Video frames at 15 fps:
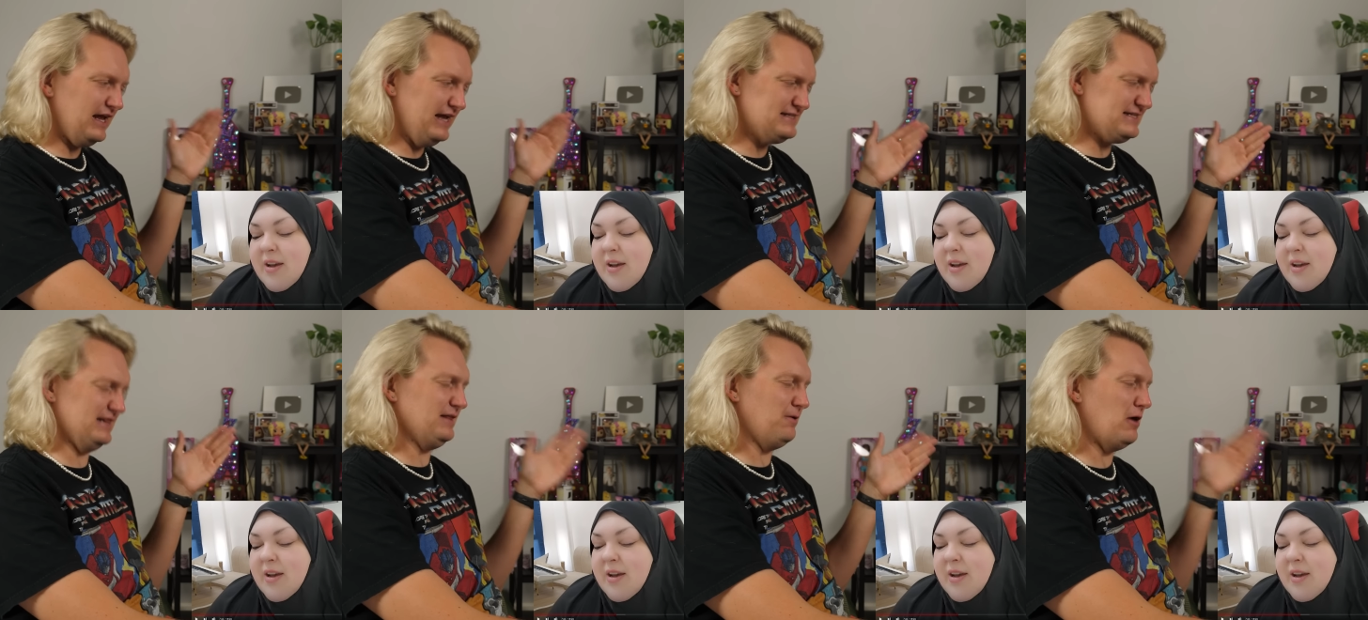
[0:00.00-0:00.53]

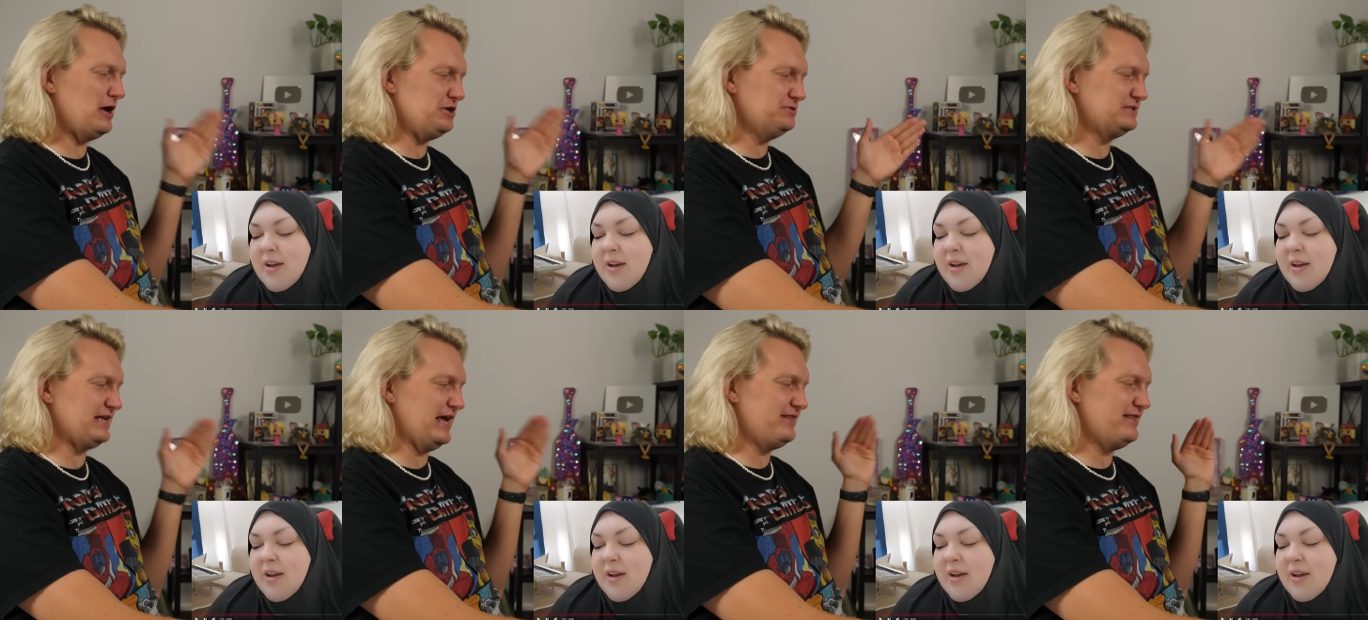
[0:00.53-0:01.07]
Speaker 1: Isn't what you
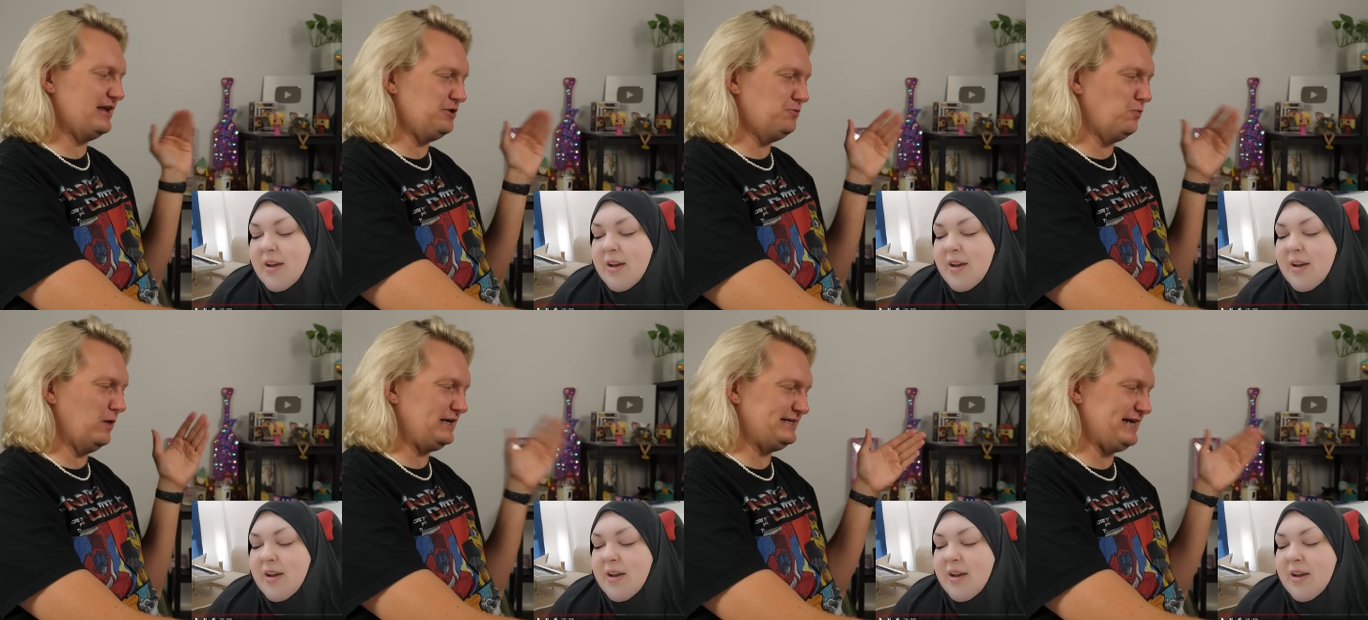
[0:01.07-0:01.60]
said that you
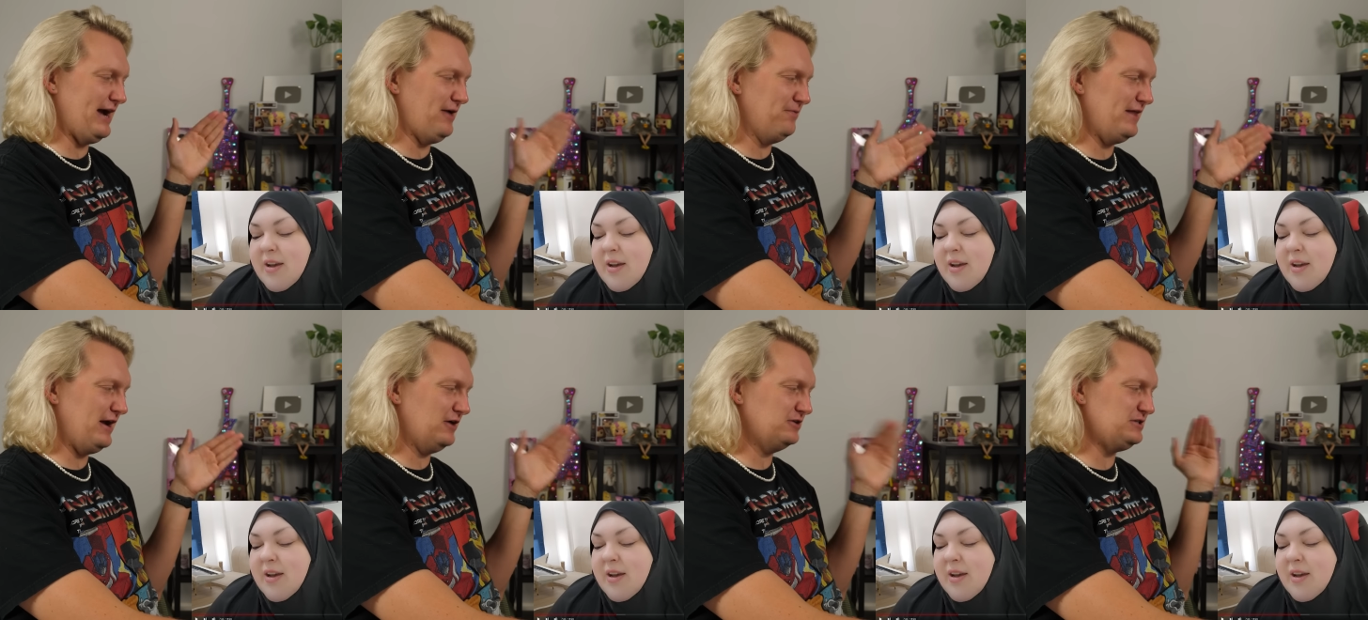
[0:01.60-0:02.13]
went
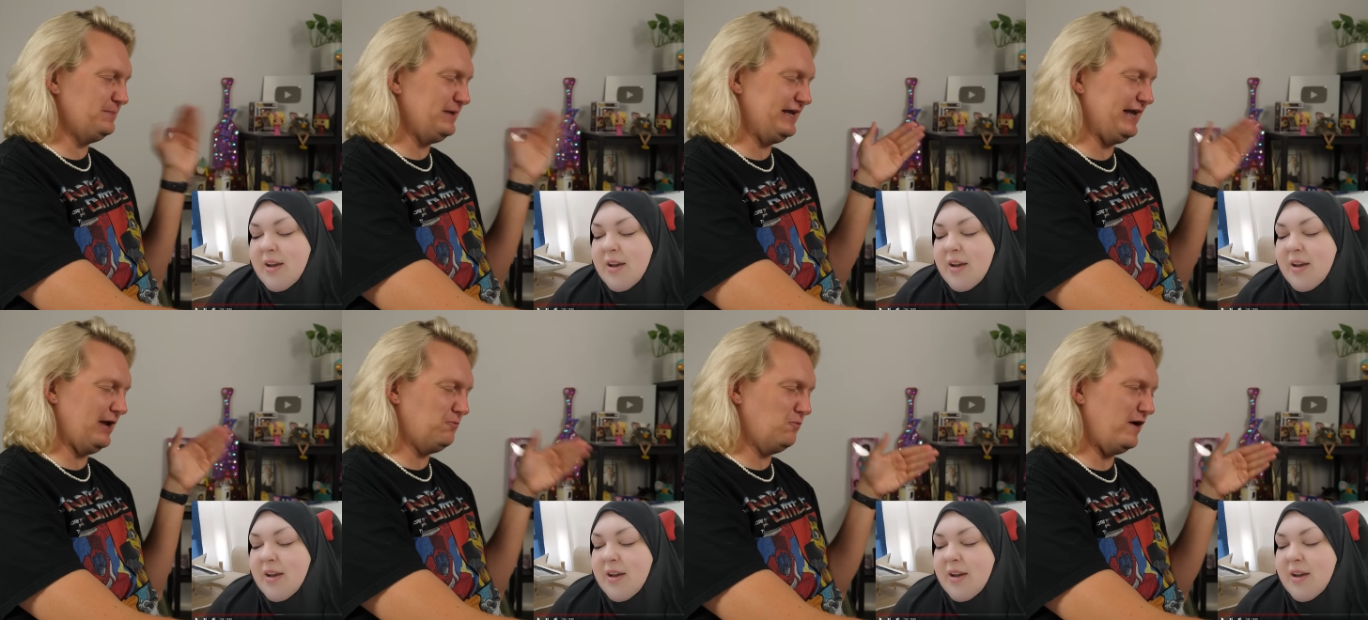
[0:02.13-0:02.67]
down there to
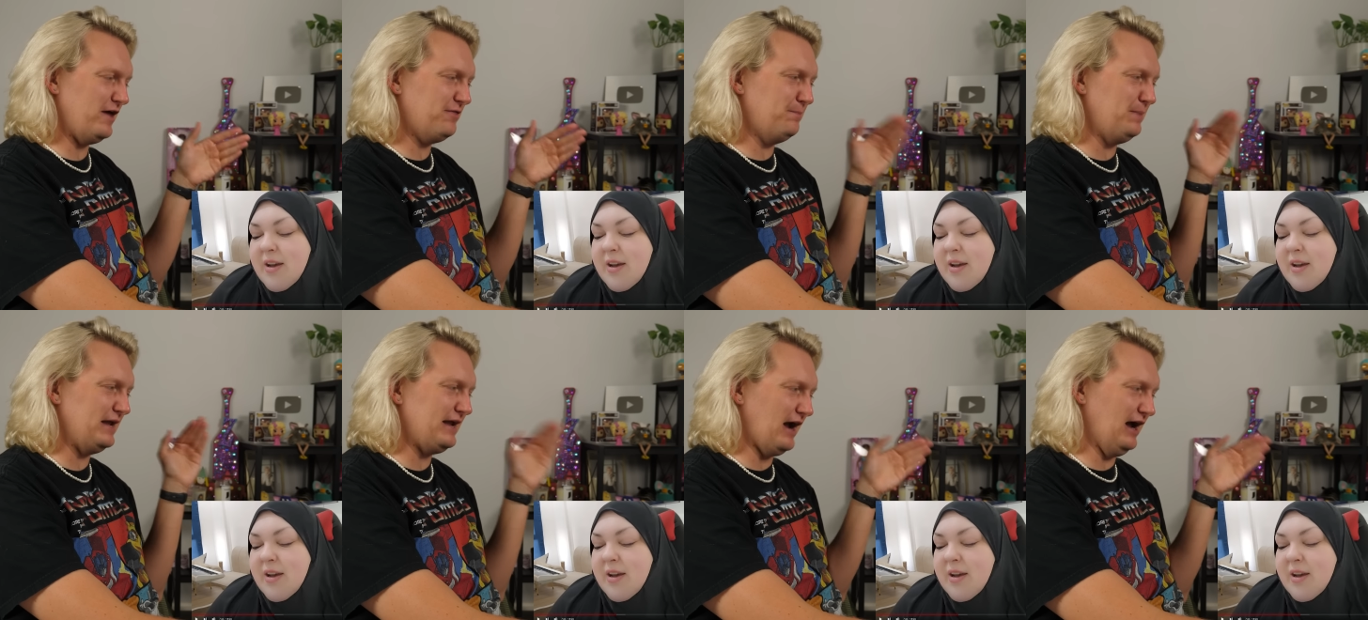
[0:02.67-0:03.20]
begin with
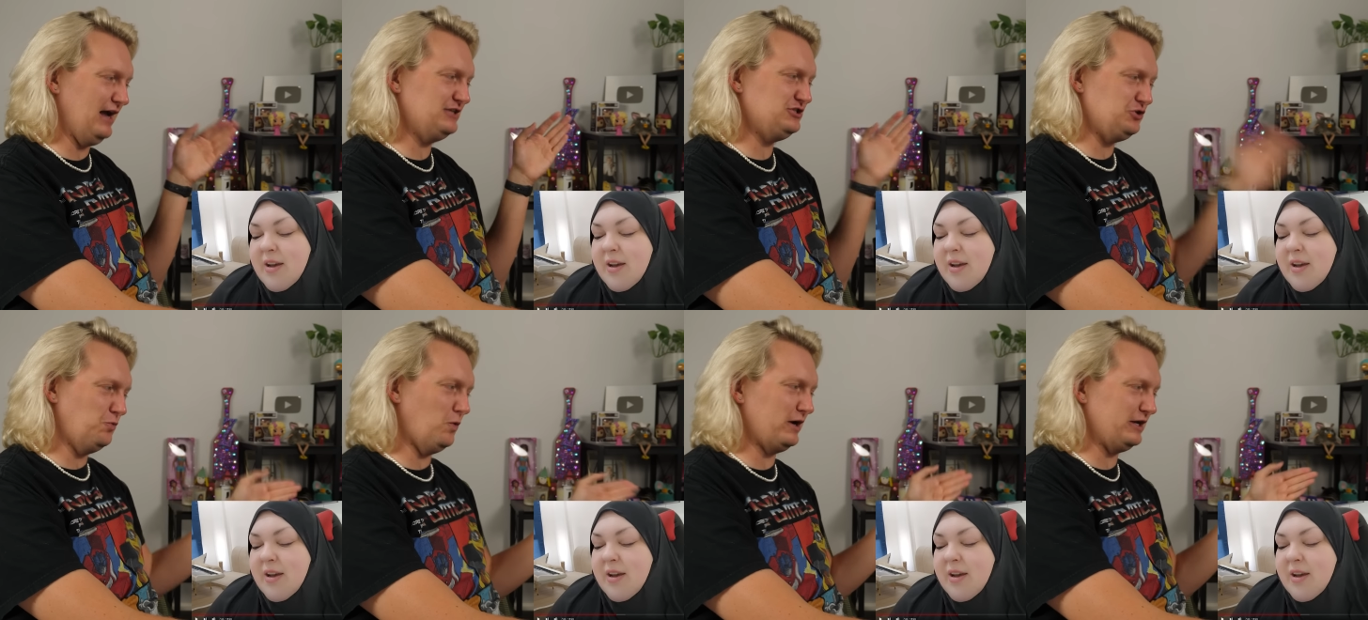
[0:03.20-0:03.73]

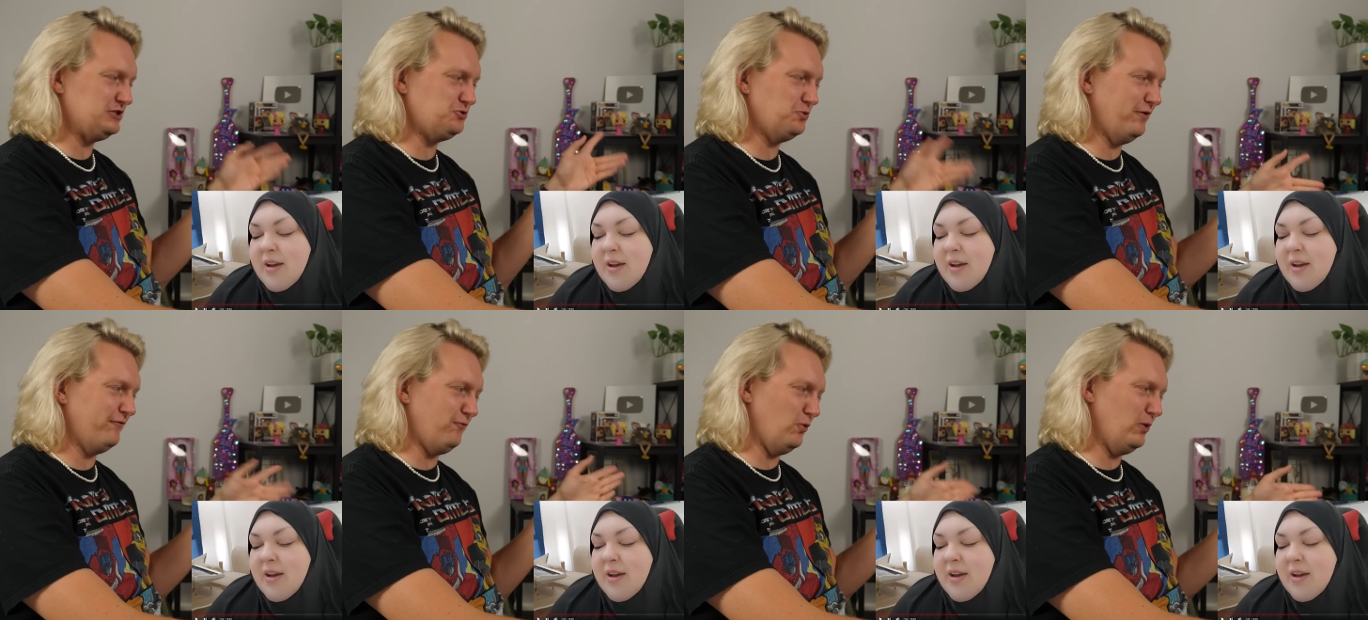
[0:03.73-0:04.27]
because you wanted
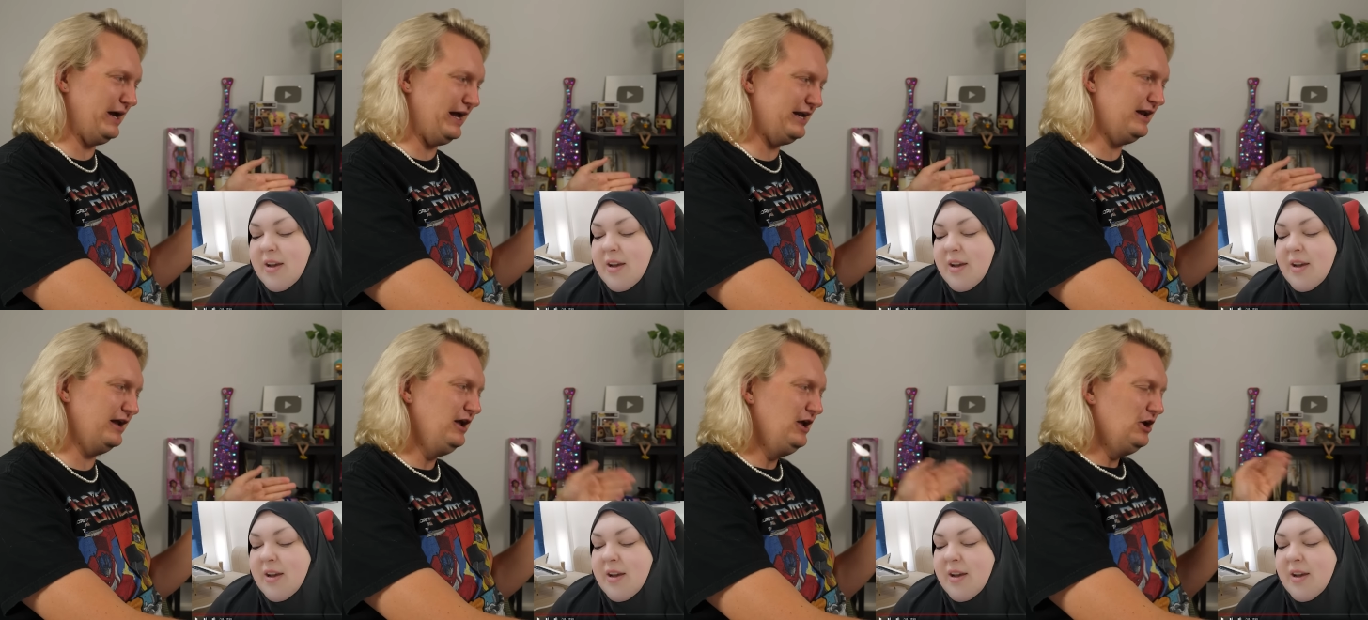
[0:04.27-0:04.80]
to
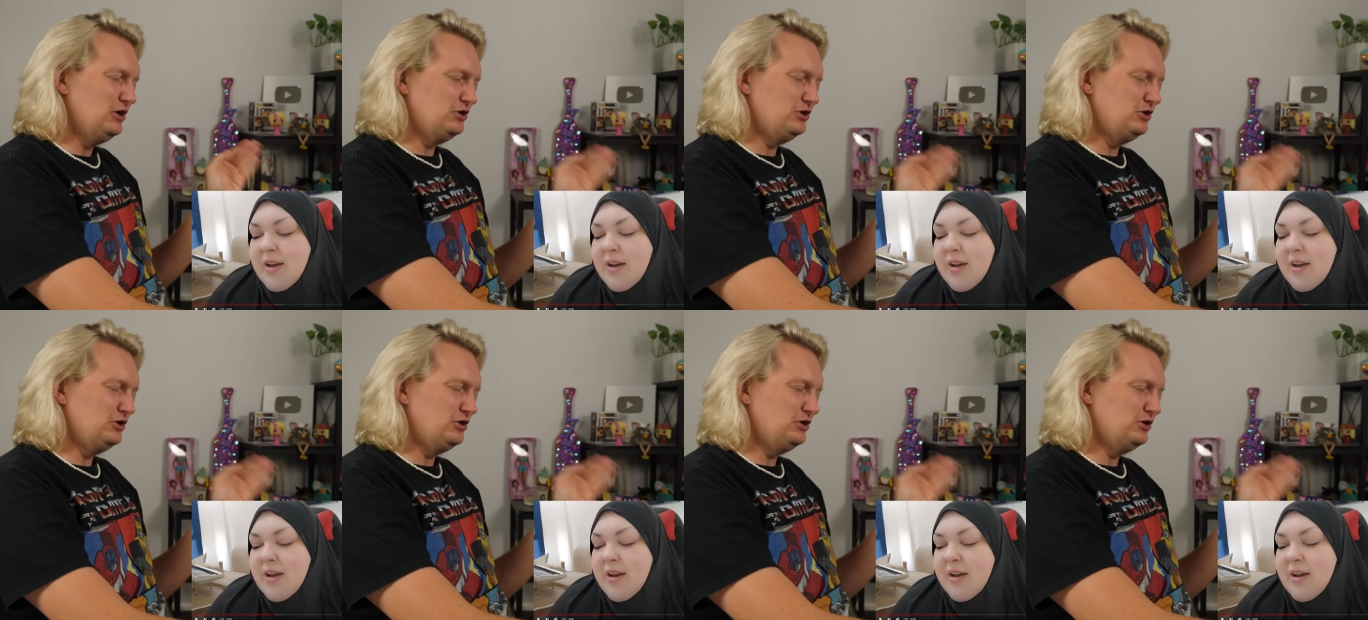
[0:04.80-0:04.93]
avoid